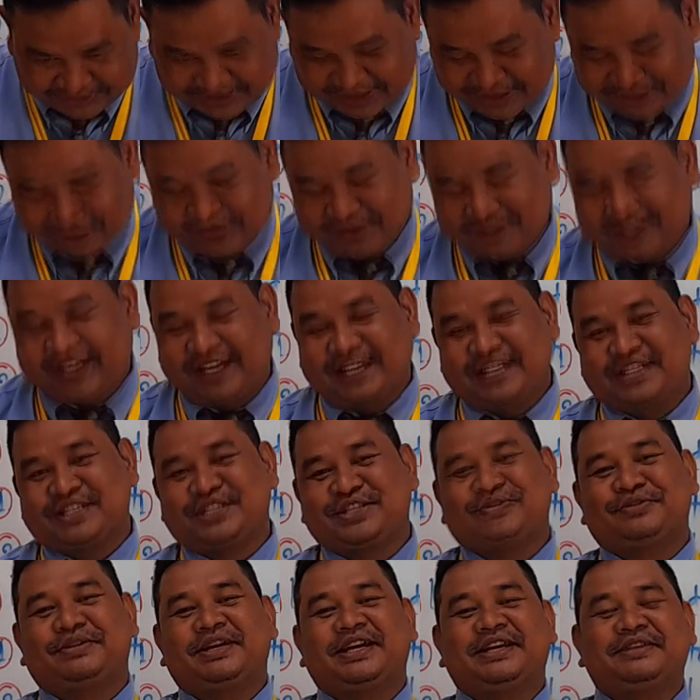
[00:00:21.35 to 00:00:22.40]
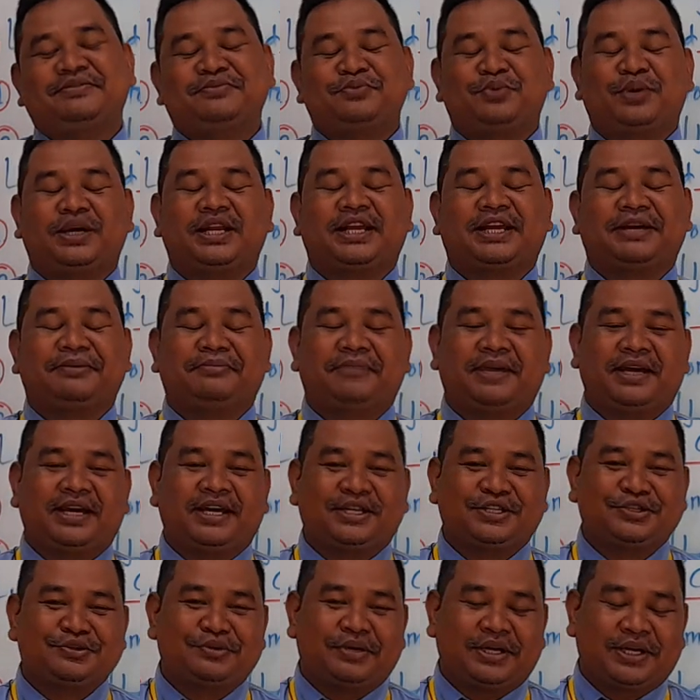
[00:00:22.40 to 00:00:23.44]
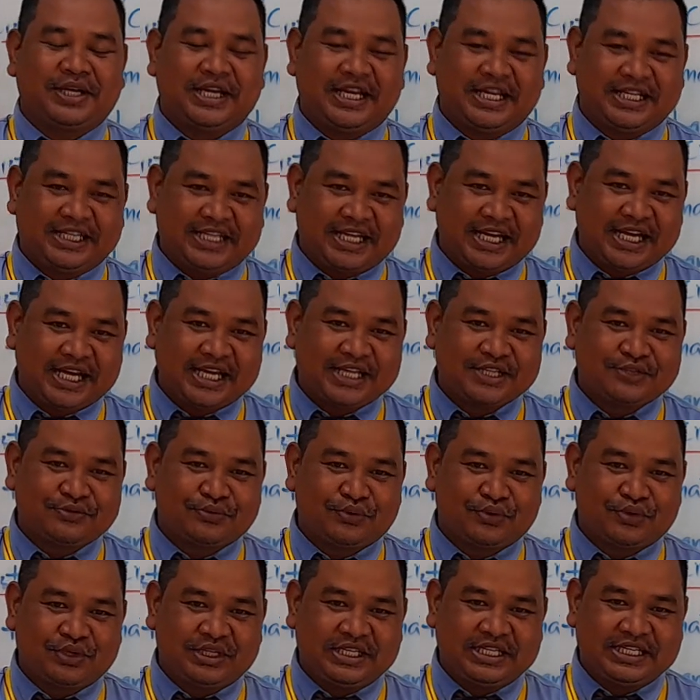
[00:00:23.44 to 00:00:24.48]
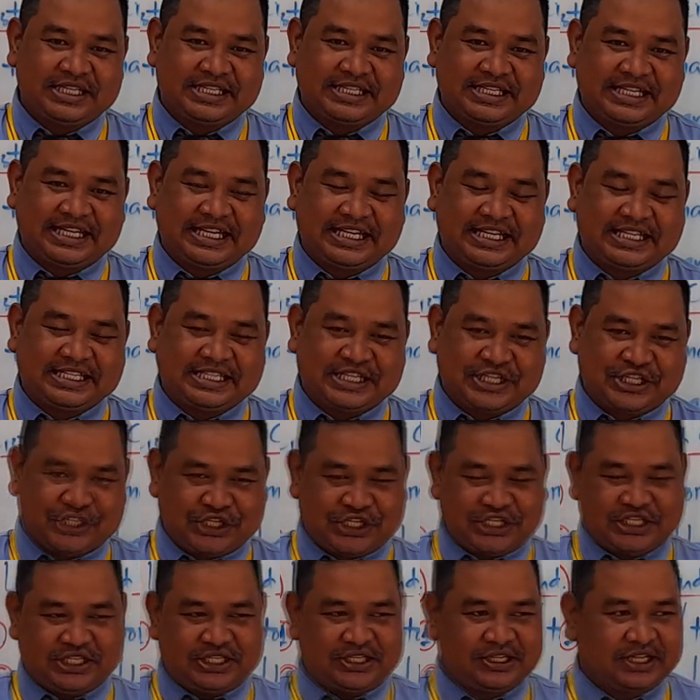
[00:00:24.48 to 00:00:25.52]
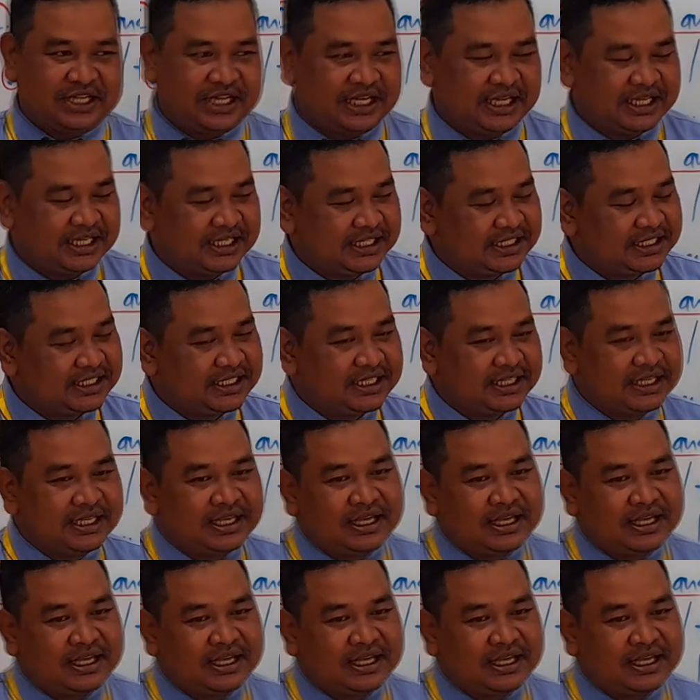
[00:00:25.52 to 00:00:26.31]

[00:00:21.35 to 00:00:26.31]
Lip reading: hello again, student. Welcome back to online class for the second session, okay?